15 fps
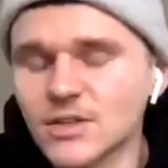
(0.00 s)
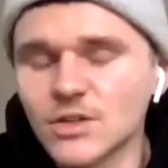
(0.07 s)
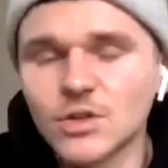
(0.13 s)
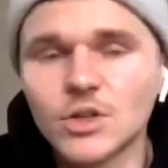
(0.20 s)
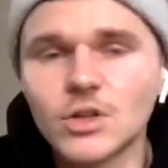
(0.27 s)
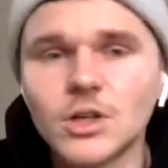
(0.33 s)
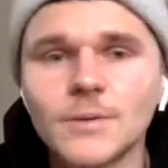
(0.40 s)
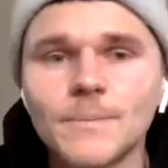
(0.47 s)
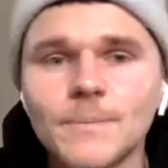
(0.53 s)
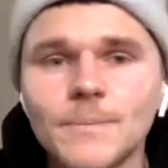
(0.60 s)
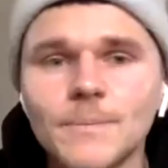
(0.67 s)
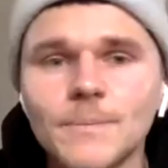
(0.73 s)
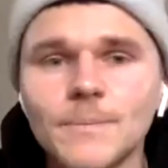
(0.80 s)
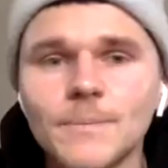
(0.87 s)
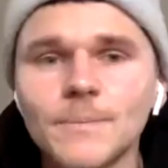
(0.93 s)
Get a
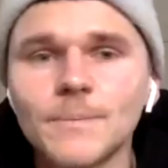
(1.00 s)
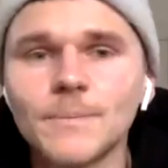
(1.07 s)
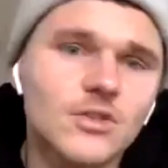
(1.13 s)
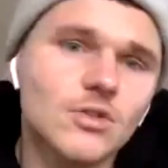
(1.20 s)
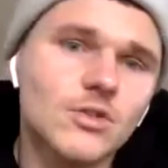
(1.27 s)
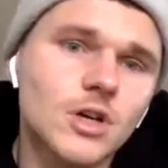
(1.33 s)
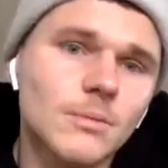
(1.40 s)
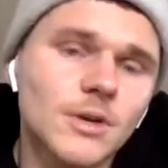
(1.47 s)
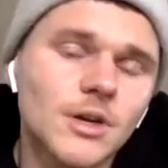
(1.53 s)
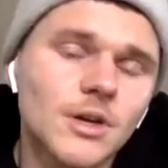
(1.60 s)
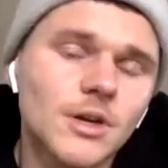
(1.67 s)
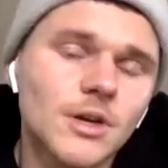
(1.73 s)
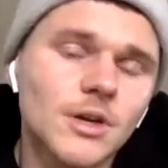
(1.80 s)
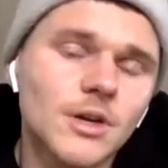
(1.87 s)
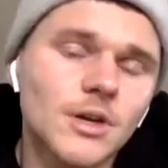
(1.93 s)
score, get that score
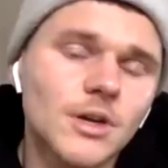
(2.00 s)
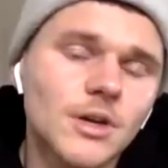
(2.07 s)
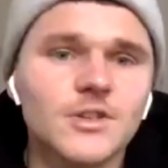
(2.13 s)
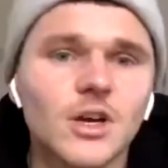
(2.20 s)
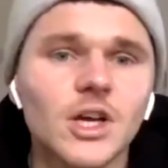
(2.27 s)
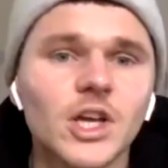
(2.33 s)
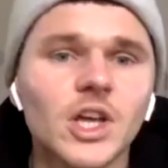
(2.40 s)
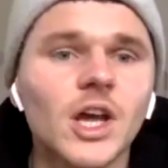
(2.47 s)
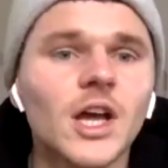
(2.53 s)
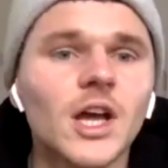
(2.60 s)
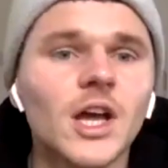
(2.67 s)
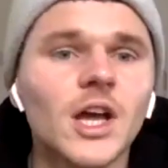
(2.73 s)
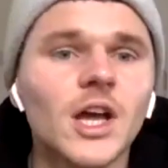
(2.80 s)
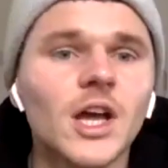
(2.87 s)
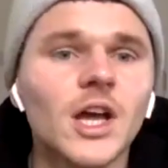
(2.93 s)
uploaded to the website,
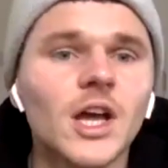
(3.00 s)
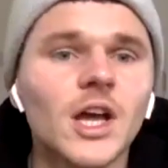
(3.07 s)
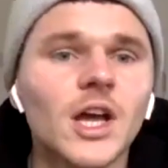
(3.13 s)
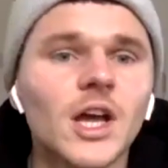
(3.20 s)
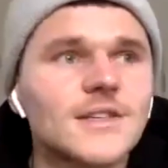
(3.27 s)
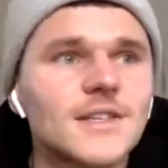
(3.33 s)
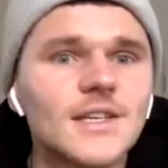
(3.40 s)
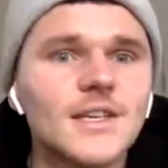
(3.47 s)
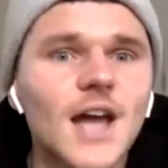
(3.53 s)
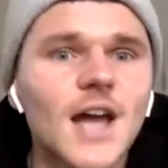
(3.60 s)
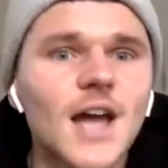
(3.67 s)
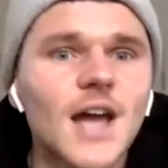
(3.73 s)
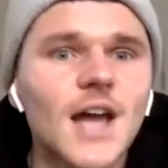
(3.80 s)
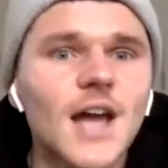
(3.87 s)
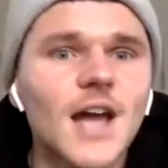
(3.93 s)
and
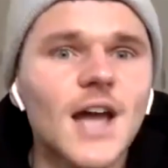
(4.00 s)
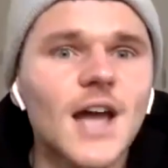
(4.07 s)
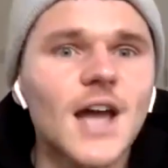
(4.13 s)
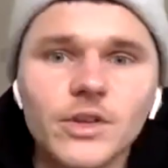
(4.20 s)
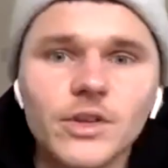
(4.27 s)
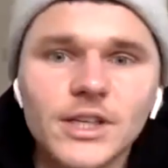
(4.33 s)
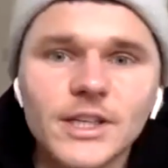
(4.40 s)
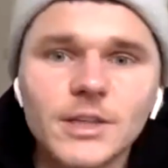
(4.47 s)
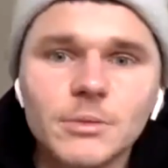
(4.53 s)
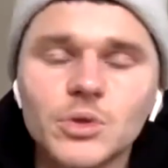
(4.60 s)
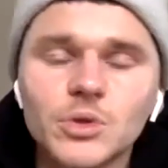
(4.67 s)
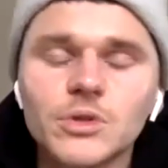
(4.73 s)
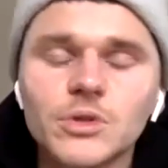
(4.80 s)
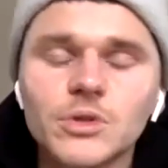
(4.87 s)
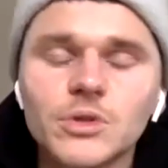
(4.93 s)
see how you get on the
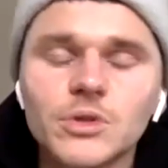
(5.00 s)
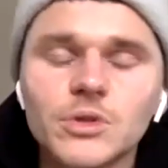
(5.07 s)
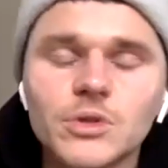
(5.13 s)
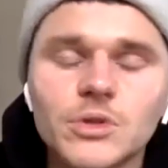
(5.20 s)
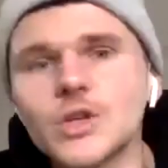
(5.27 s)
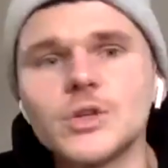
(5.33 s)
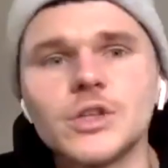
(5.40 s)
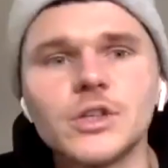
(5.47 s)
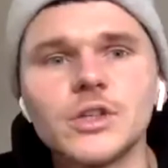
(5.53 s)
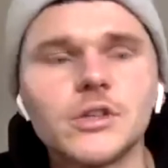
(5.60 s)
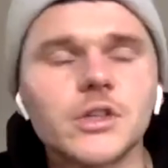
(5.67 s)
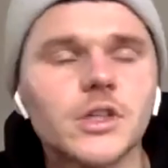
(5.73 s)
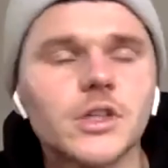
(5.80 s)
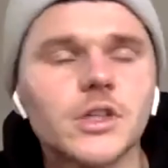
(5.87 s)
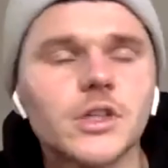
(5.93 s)
leaderboard. So
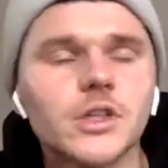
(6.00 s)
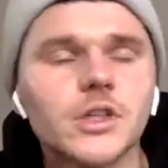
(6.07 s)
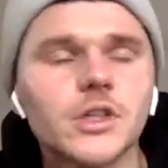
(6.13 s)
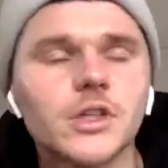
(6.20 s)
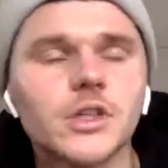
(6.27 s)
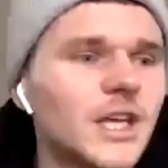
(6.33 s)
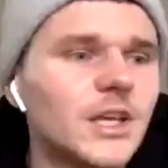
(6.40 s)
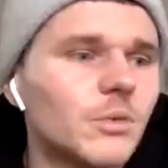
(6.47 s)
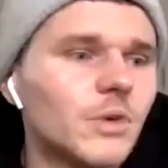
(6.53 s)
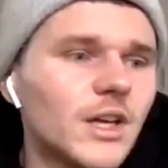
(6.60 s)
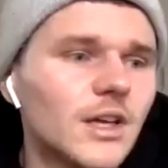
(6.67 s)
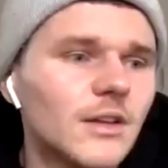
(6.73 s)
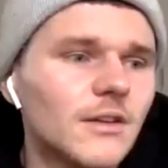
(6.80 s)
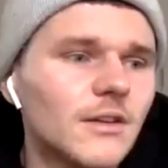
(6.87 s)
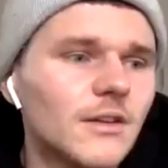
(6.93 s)
you could
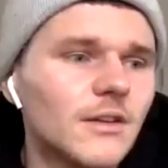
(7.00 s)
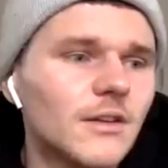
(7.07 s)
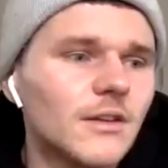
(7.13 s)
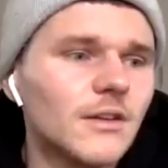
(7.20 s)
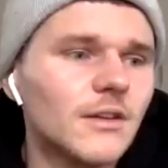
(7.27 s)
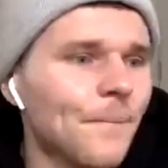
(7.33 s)
compete with,